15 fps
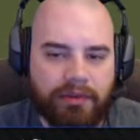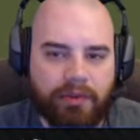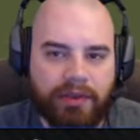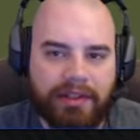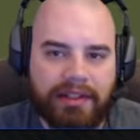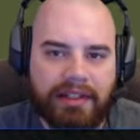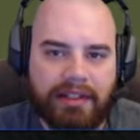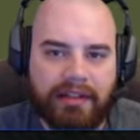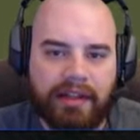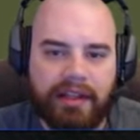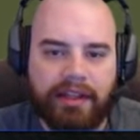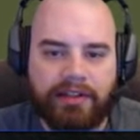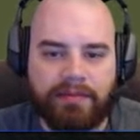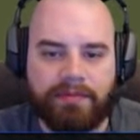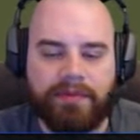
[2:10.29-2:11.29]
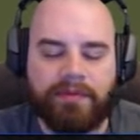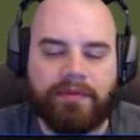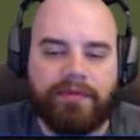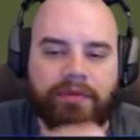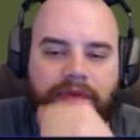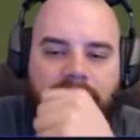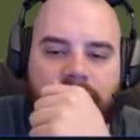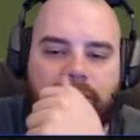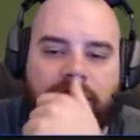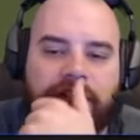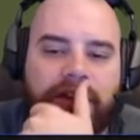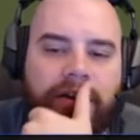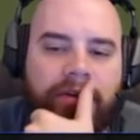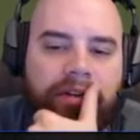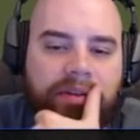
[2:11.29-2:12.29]
We need this before we
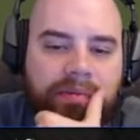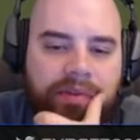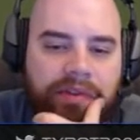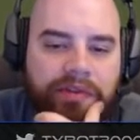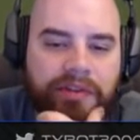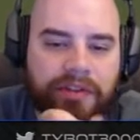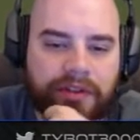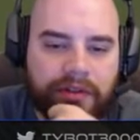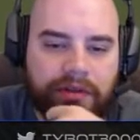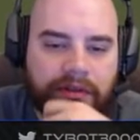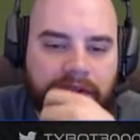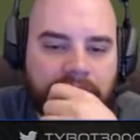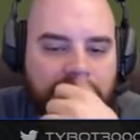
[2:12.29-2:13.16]
go on the moon too.